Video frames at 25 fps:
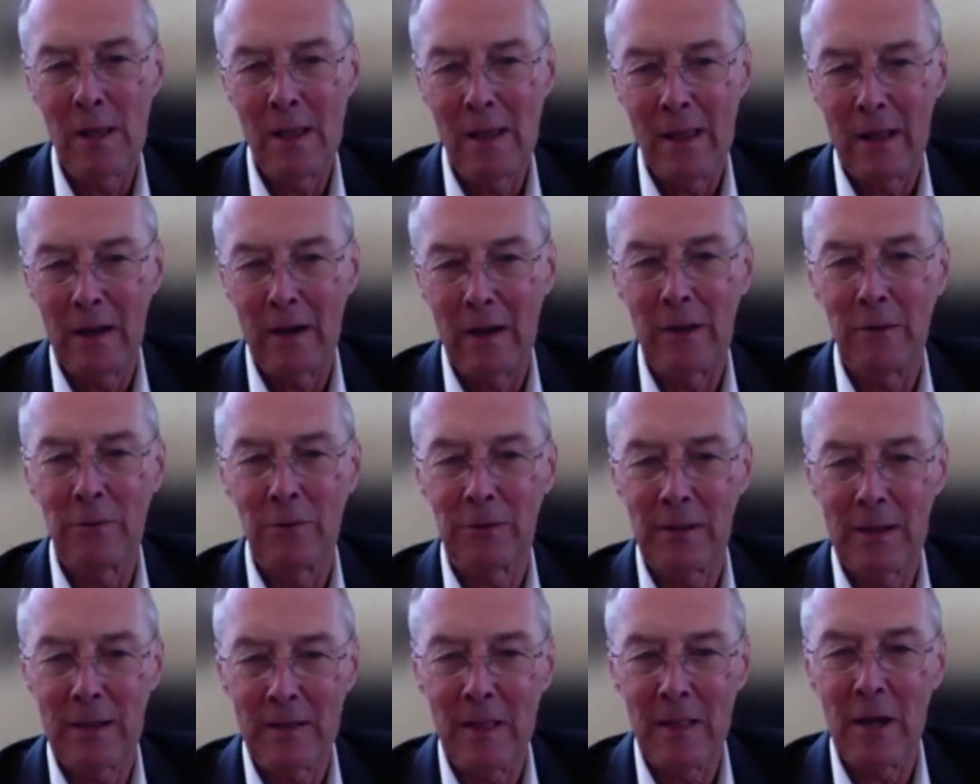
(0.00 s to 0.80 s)
And I
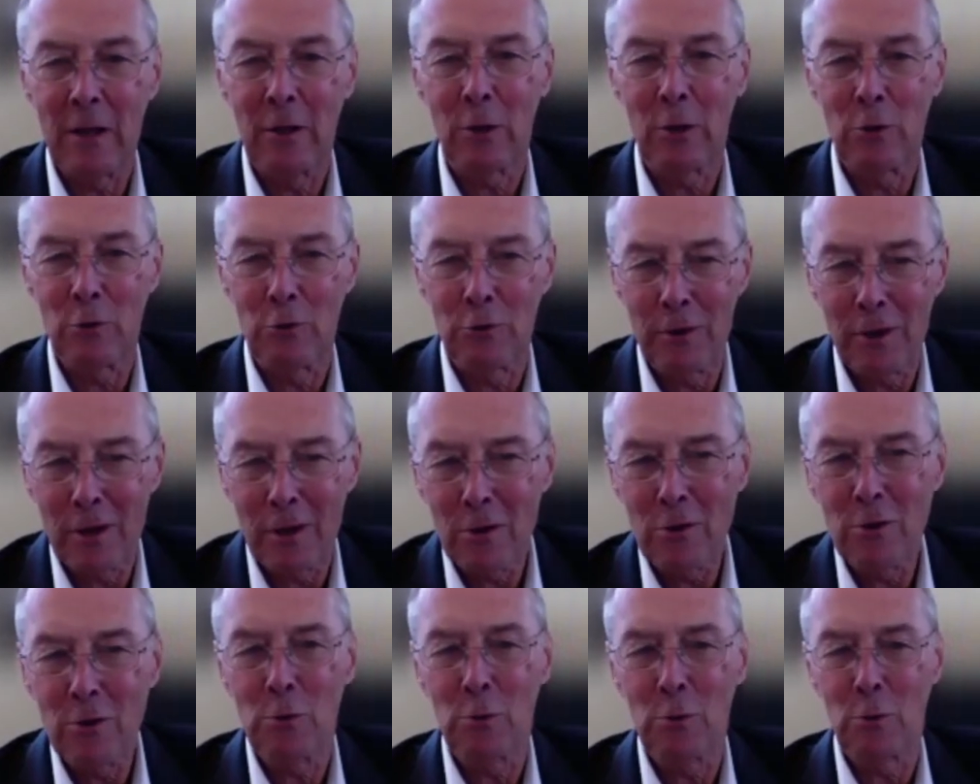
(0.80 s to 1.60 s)
say that
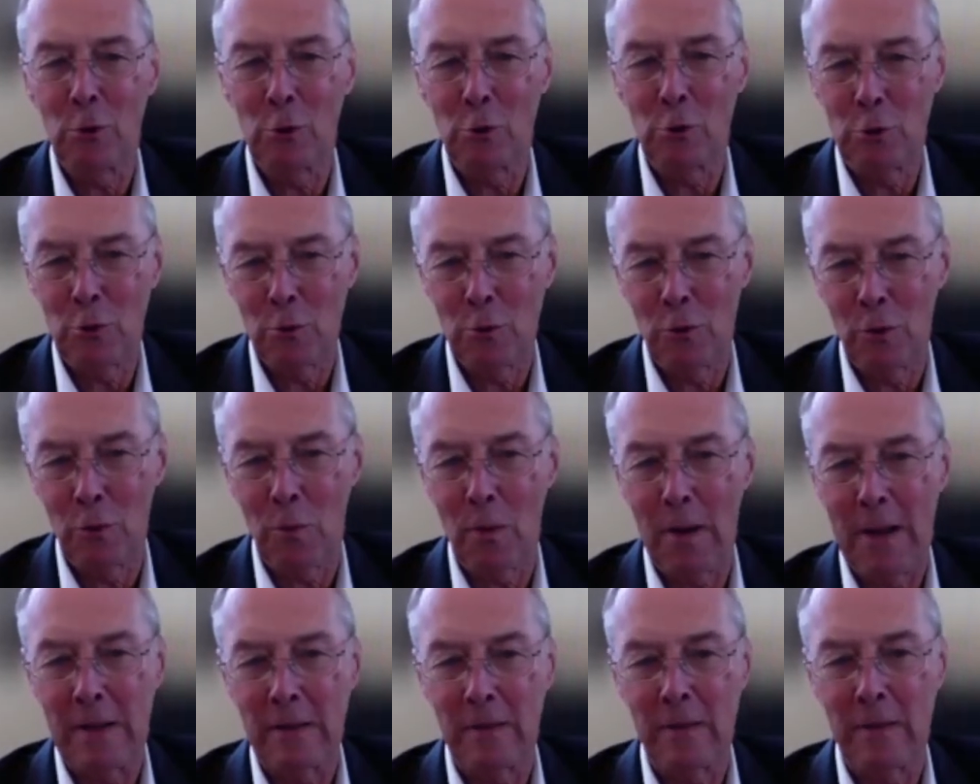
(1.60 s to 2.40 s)
continue to do the
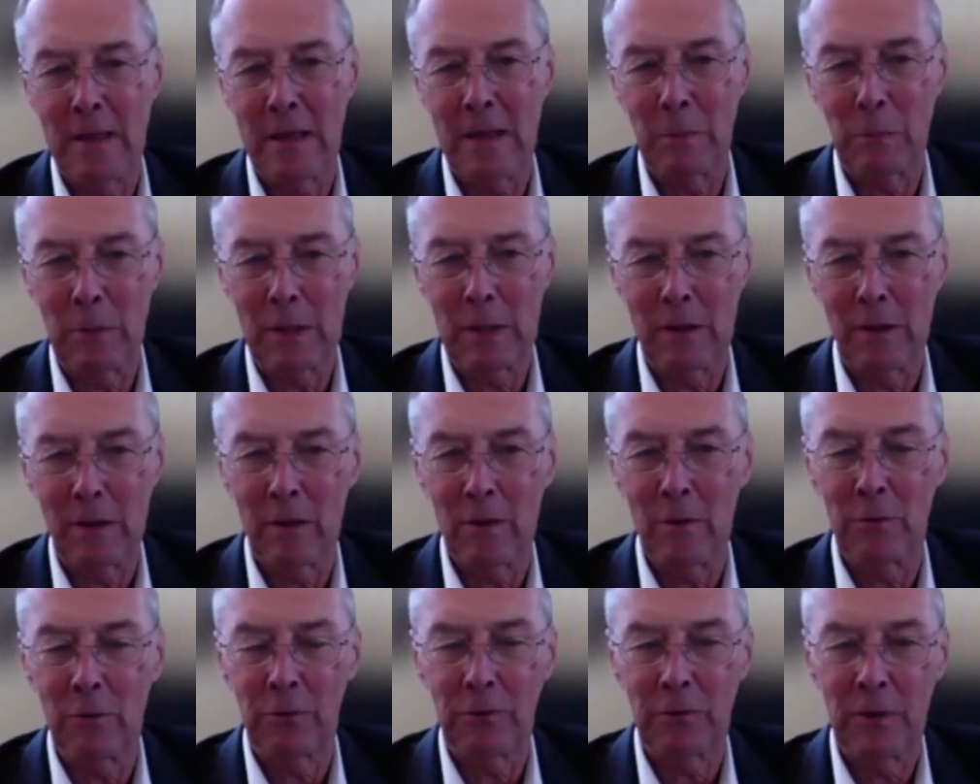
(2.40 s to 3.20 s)
right thing,
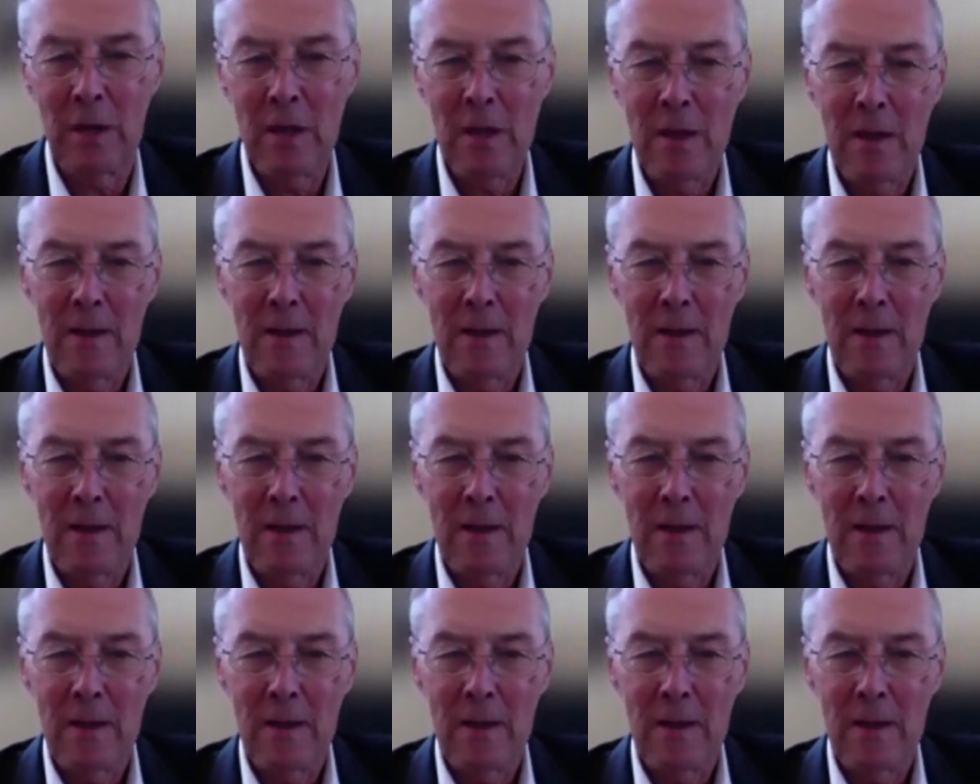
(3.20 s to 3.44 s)
because